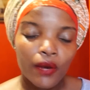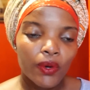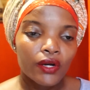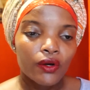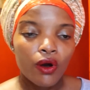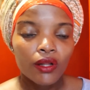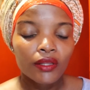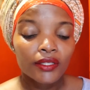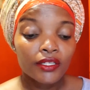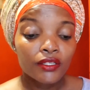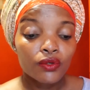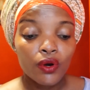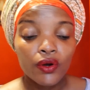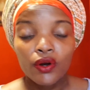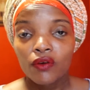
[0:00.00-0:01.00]
when all this
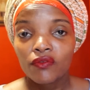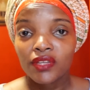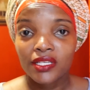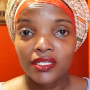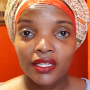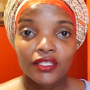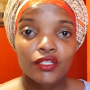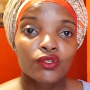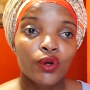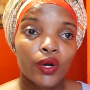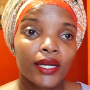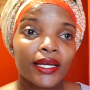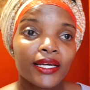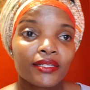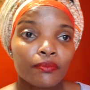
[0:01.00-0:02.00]
story of the seat
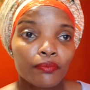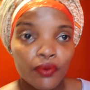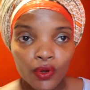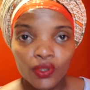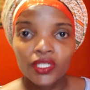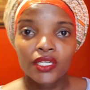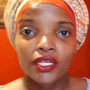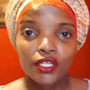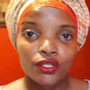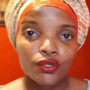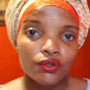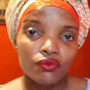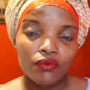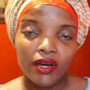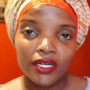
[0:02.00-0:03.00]
toilet brought
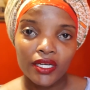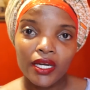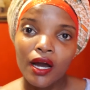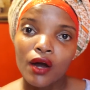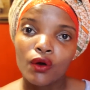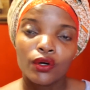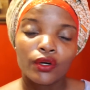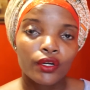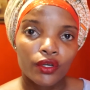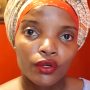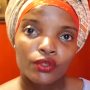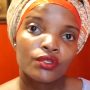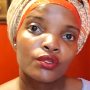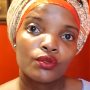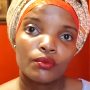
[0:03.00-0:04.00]
issues right here on
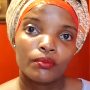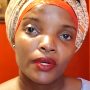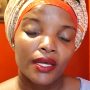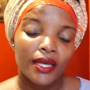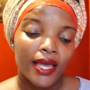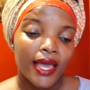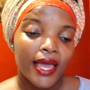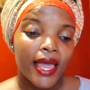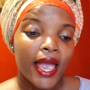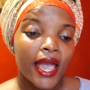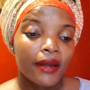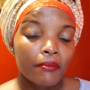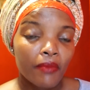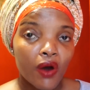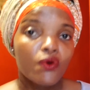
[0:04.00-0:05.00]
YouTube.
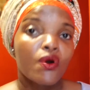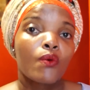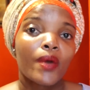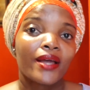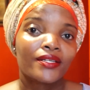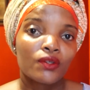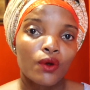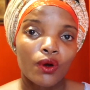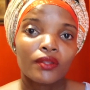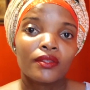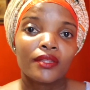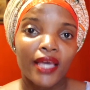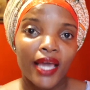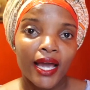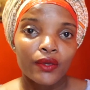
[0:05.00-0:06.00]
And Marwa went
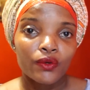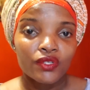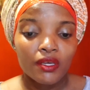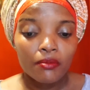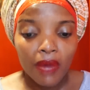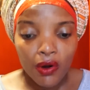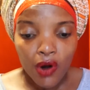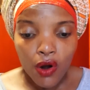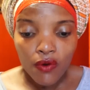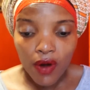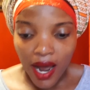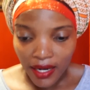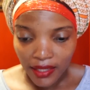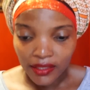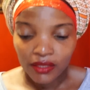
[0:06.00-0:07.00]
on there. You see, Marwa
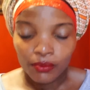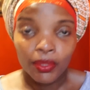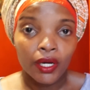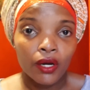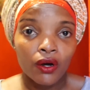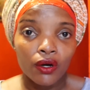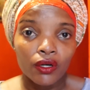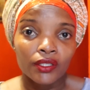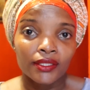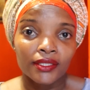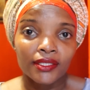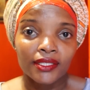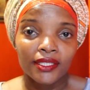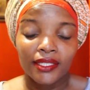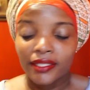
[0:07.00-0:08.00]
runs
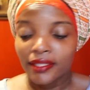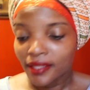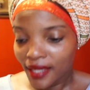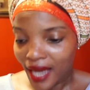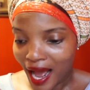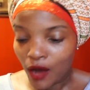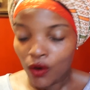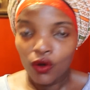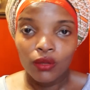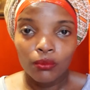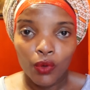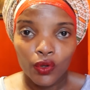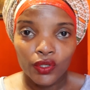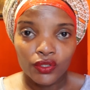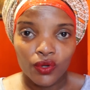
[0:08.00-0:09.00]
because Uncle
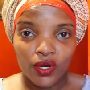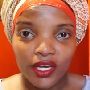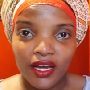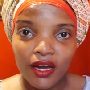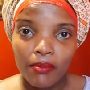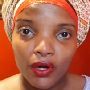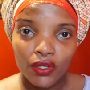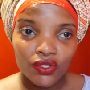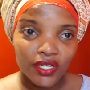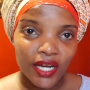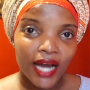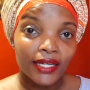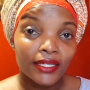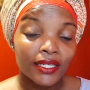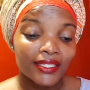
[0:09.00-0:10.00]
Mo is talking about
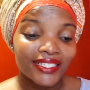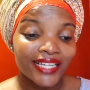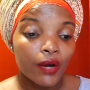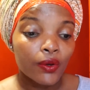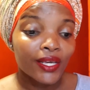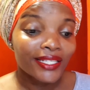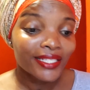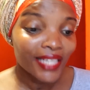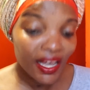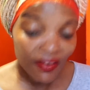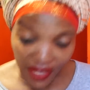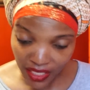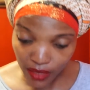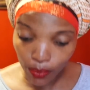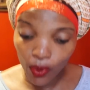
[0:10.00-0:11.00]
reactors. Now, he's
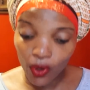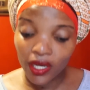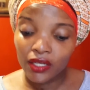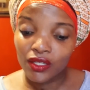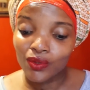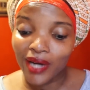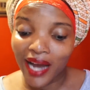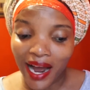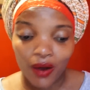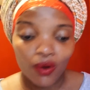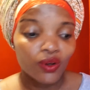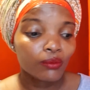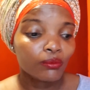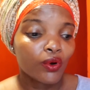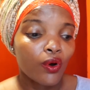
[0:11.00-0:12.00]
never spoken to
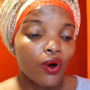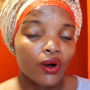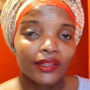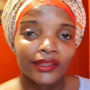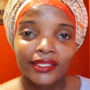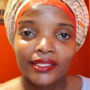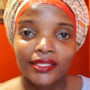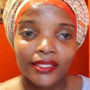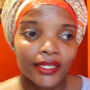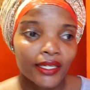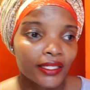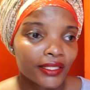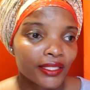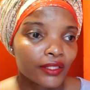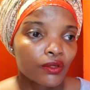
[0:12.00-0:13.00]
Uncle Mo all these
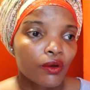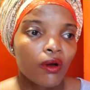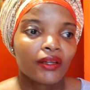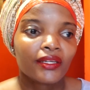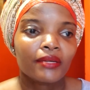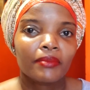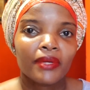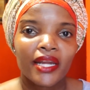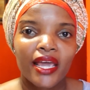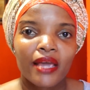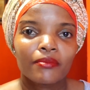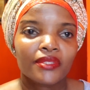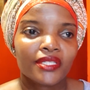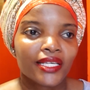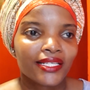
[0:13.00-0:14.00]
years. He's called him
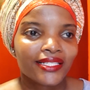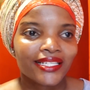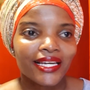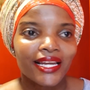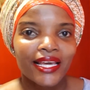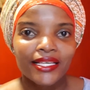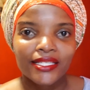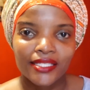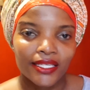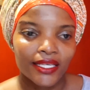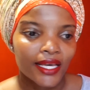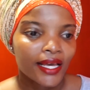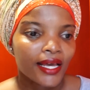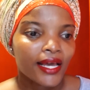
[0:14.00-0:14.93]
names. He's lazy.